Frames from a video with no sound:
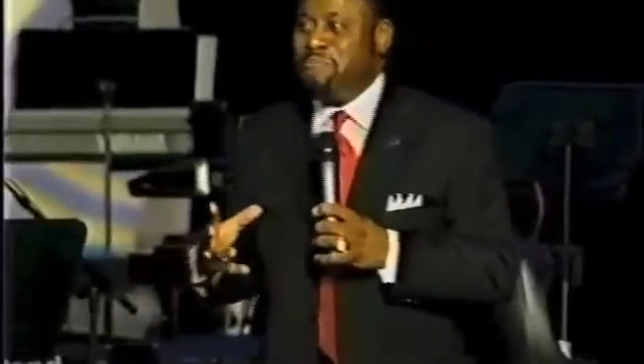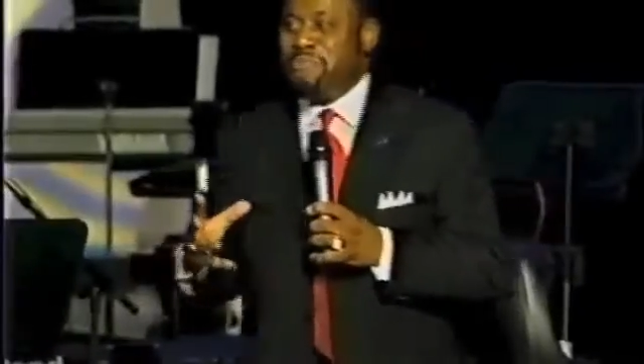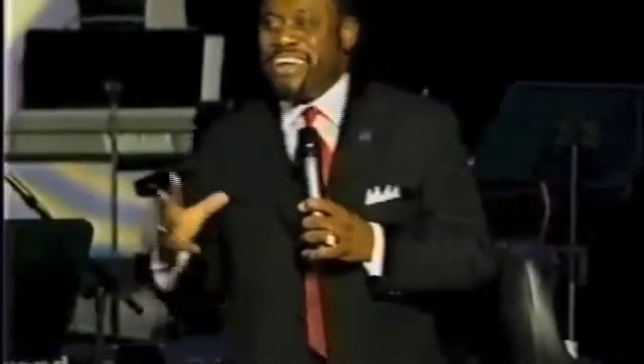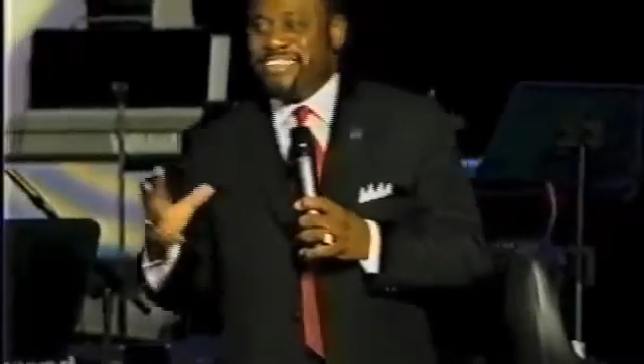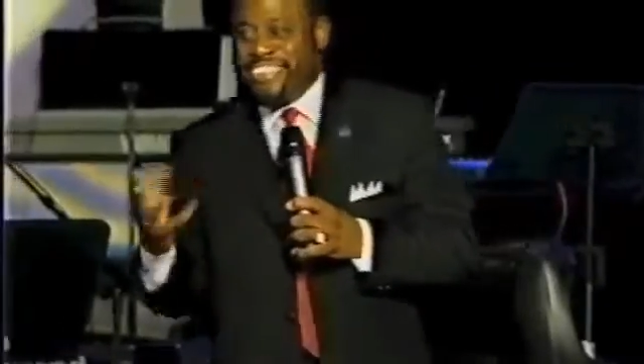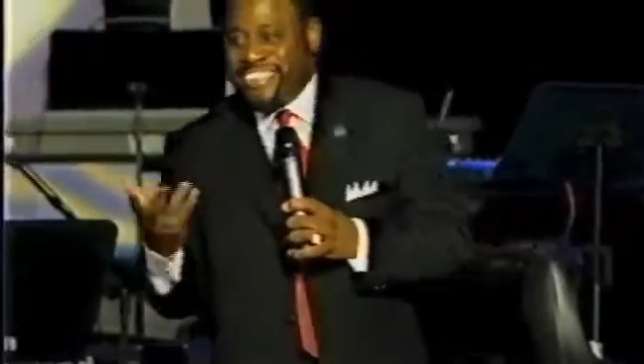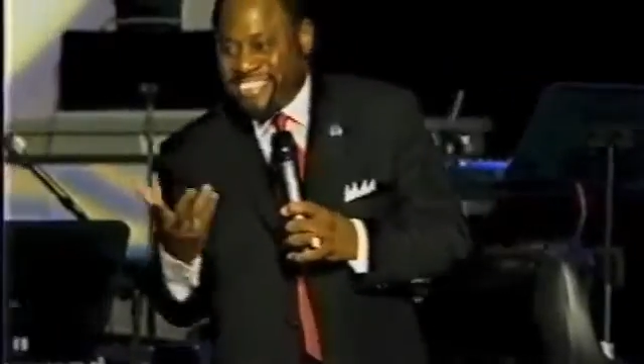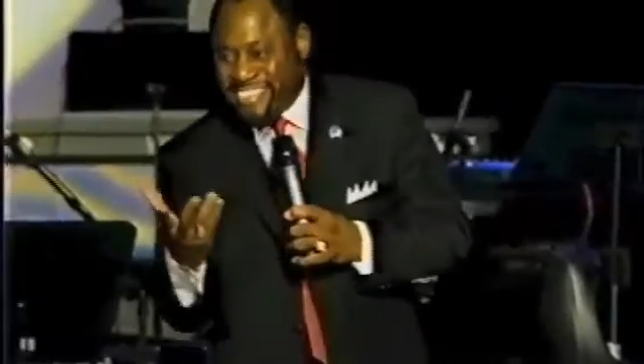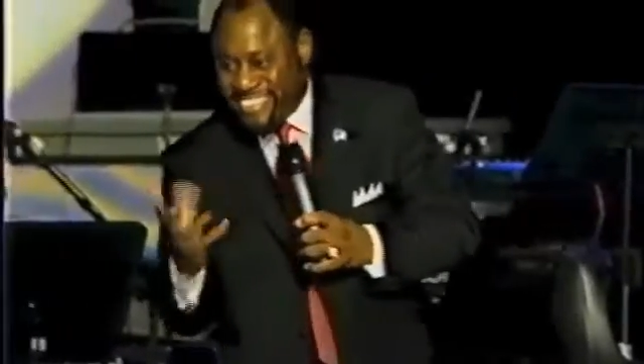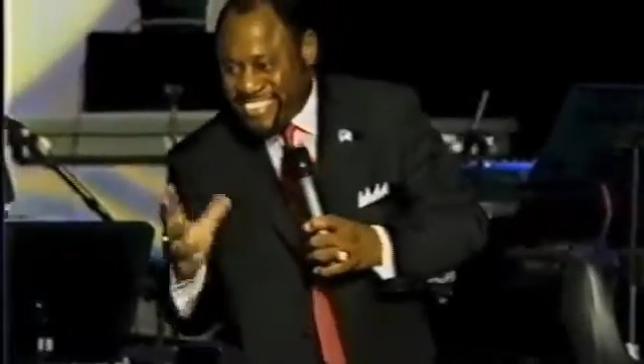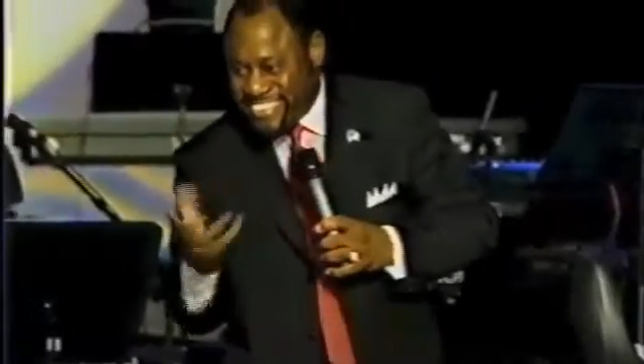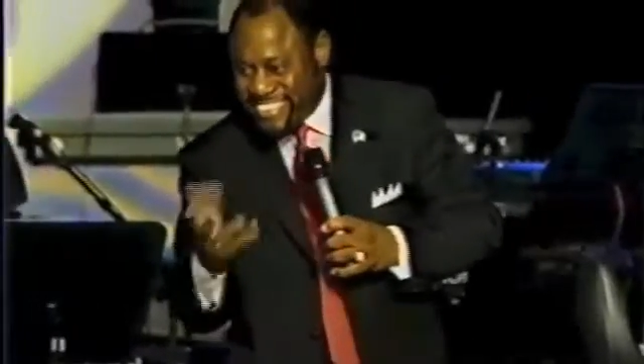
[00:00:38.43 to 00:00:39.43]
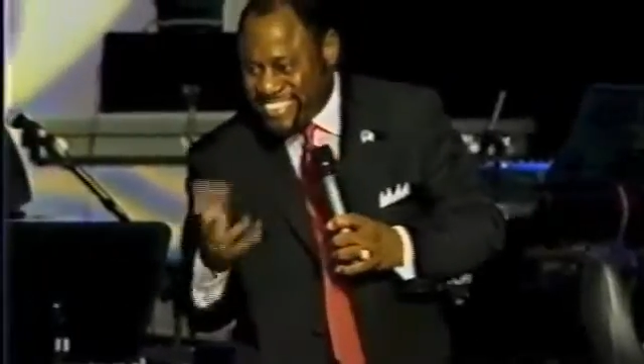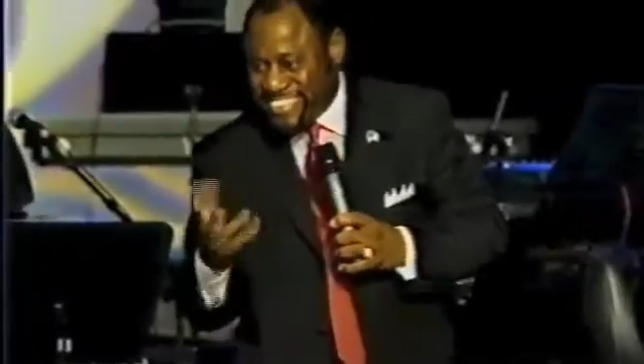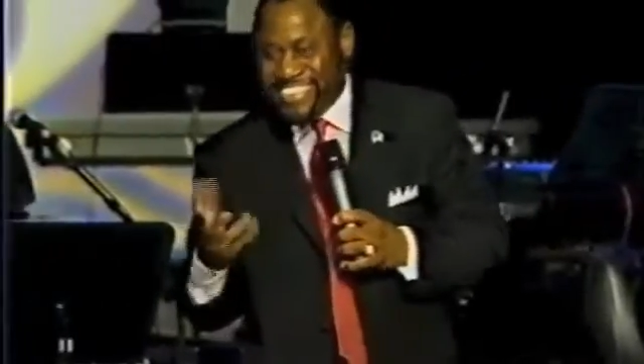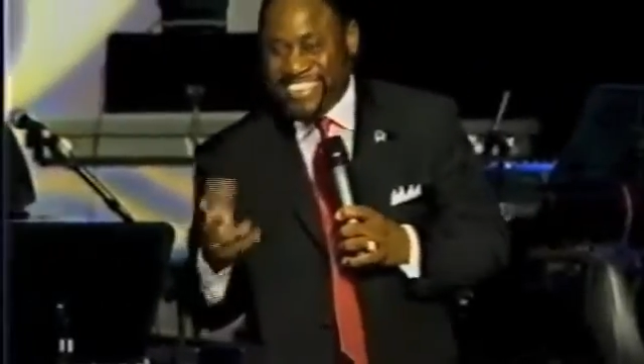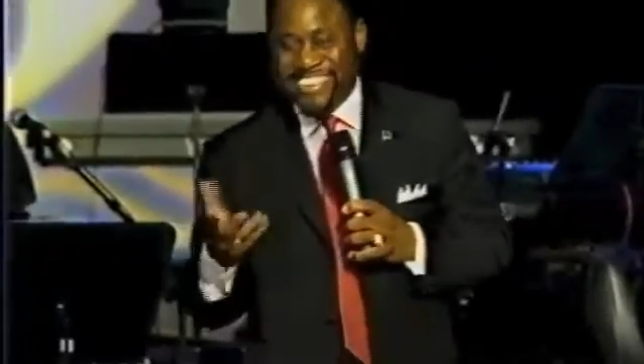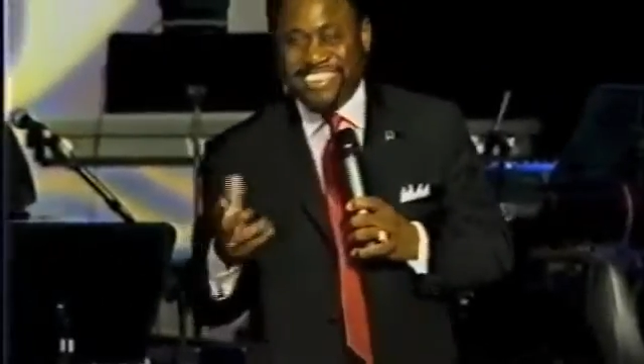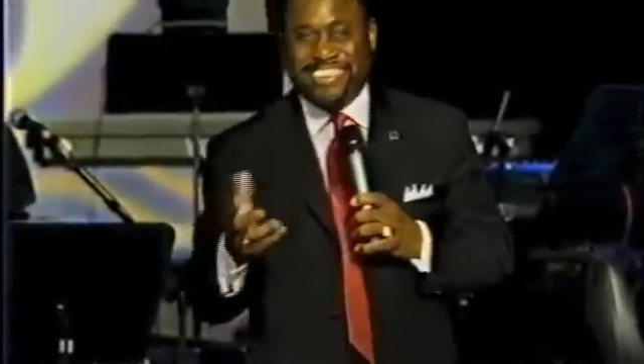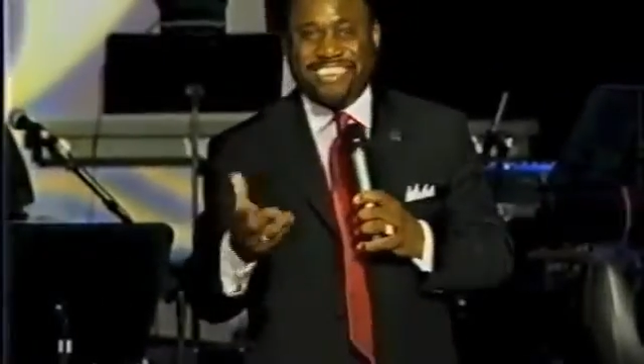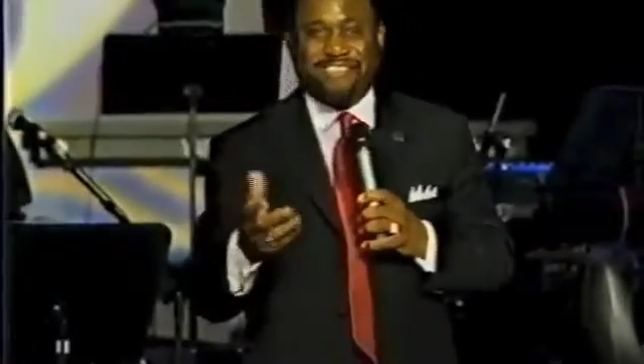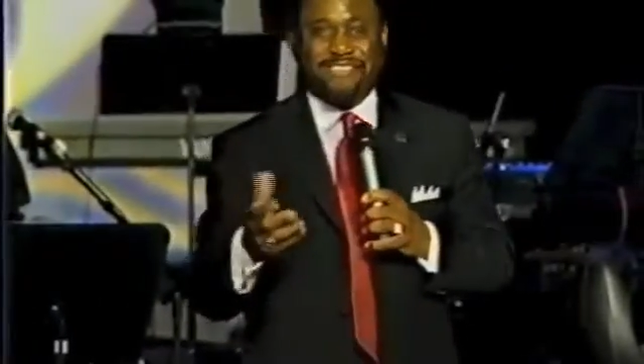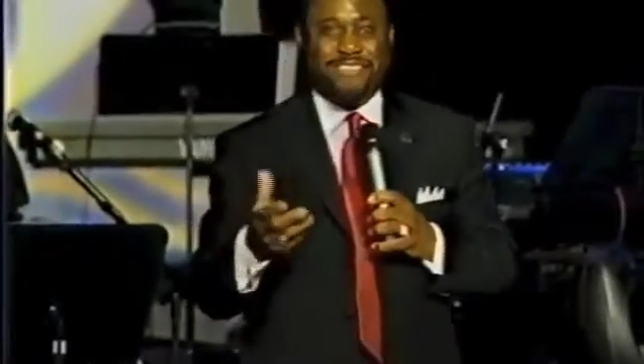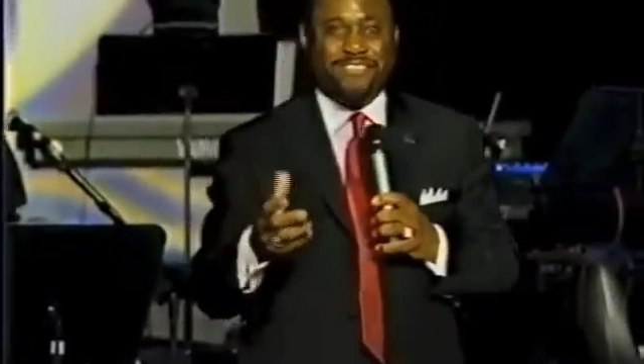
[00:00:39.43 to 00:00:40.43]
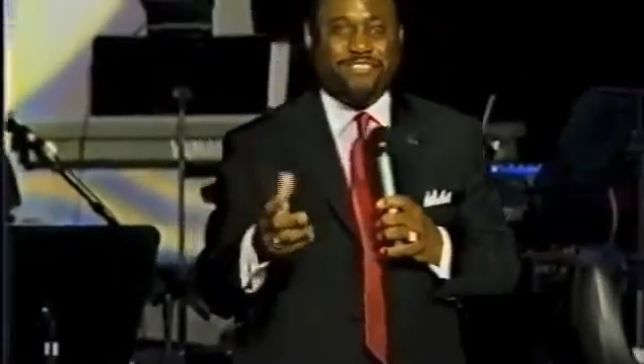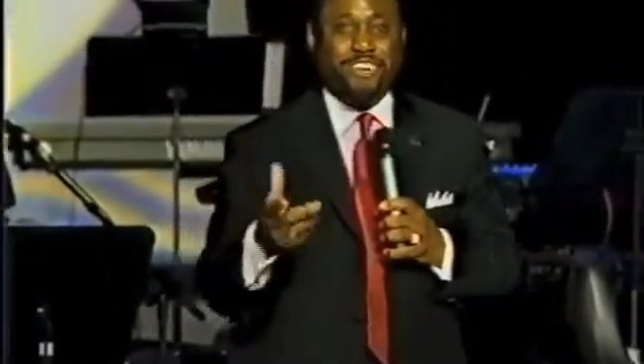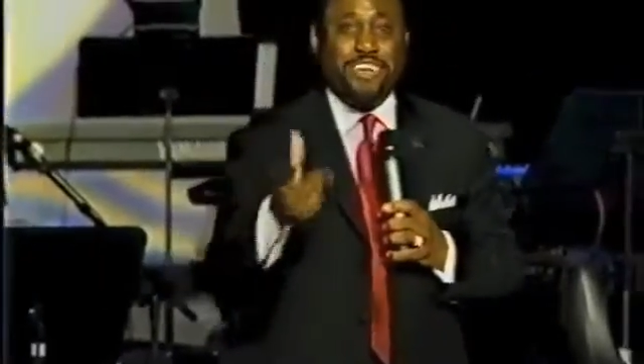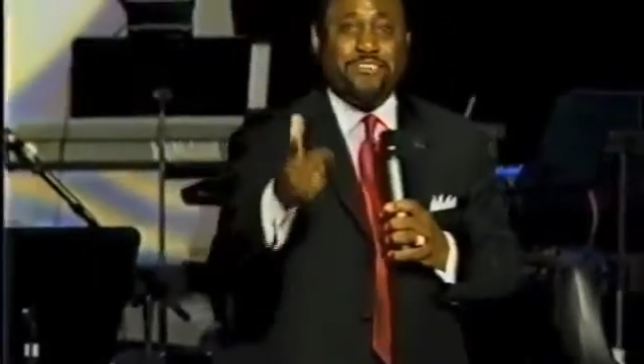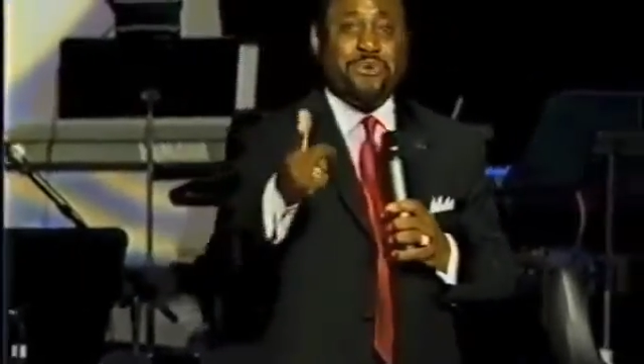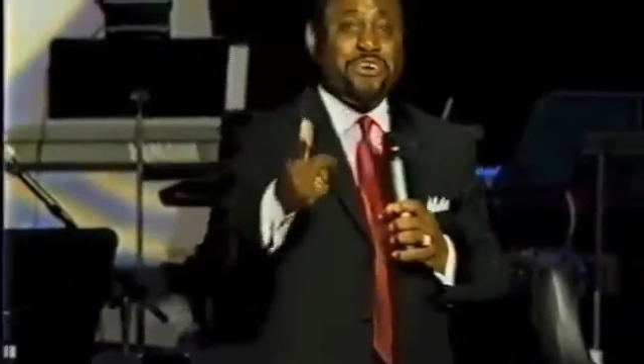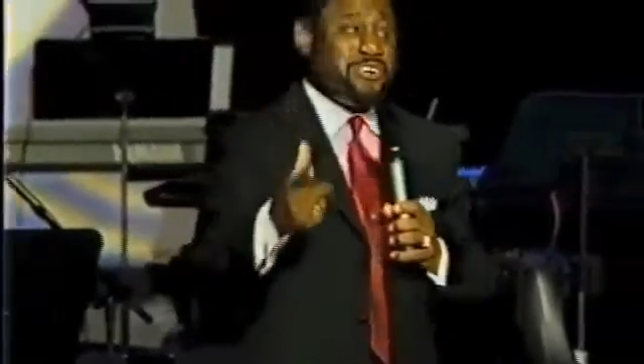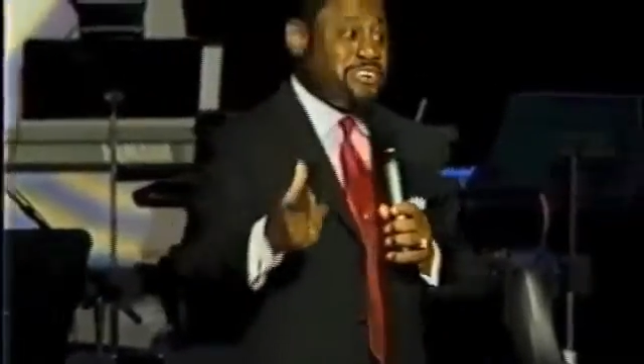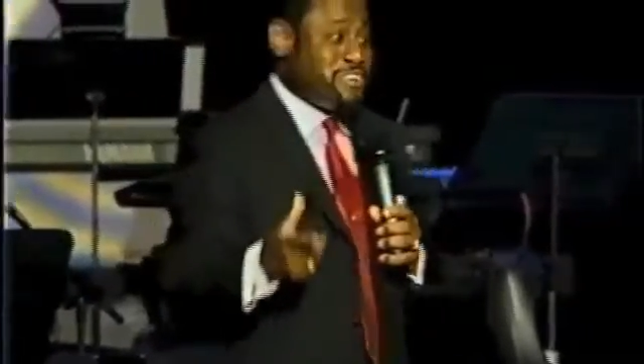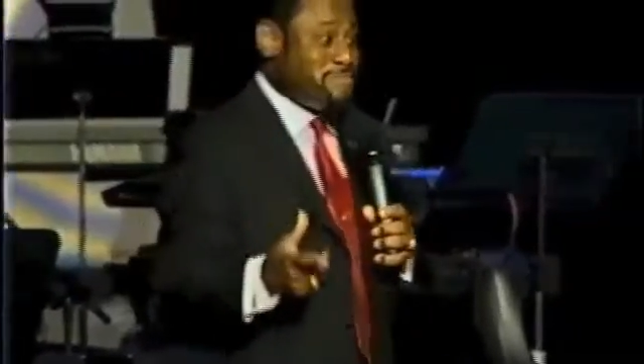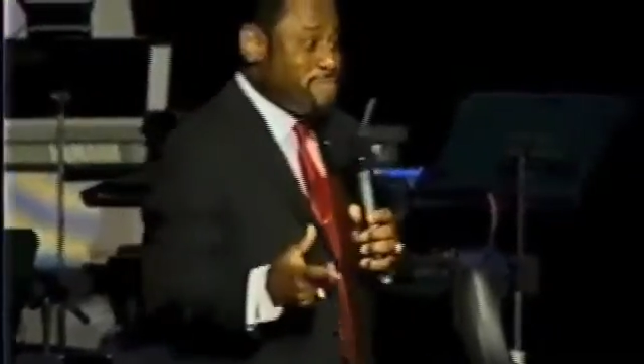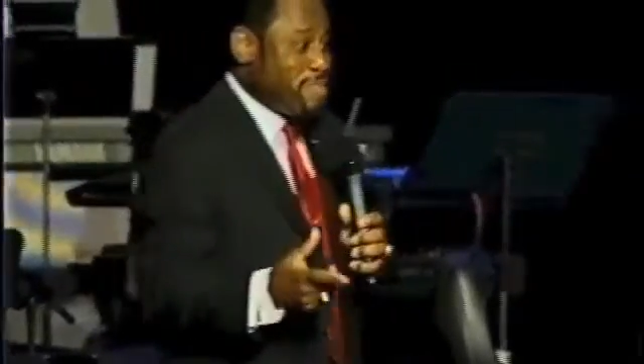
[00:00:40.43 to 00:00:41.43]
presence. Strange word.